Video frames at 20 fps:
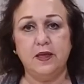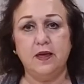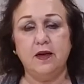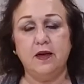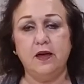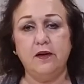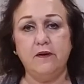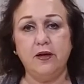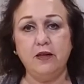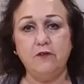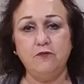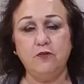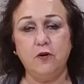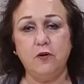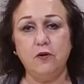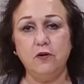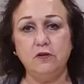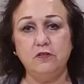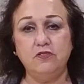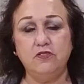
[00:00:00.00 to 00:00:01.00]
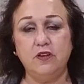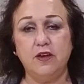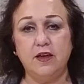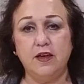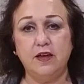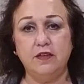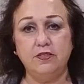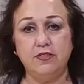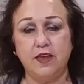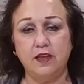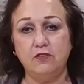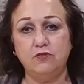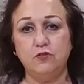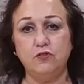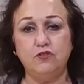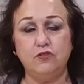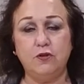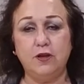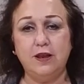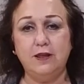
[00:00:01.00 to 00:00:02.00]
All right, folks, thanks for
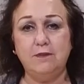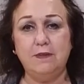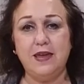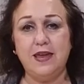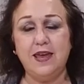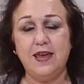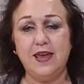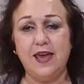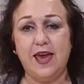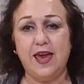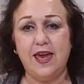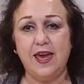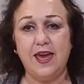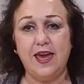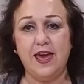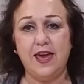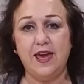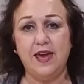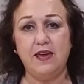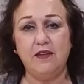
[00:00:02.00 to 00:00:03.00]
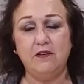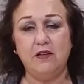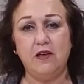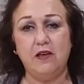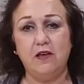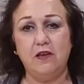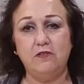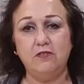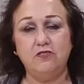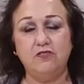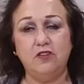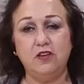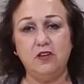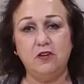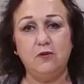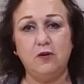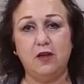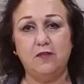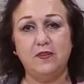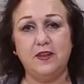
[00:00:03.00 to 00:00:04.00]
joining me, and I'll see you
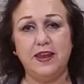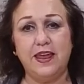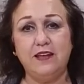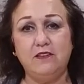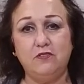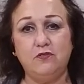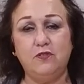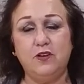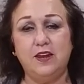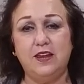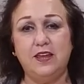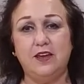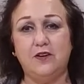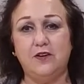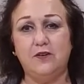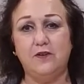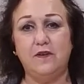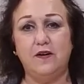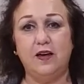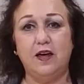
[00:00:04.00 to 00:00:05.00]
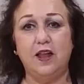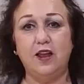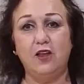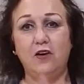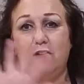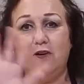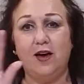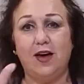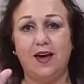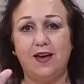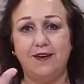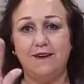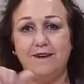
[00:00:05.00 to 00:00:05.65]
on the next video. Aloha.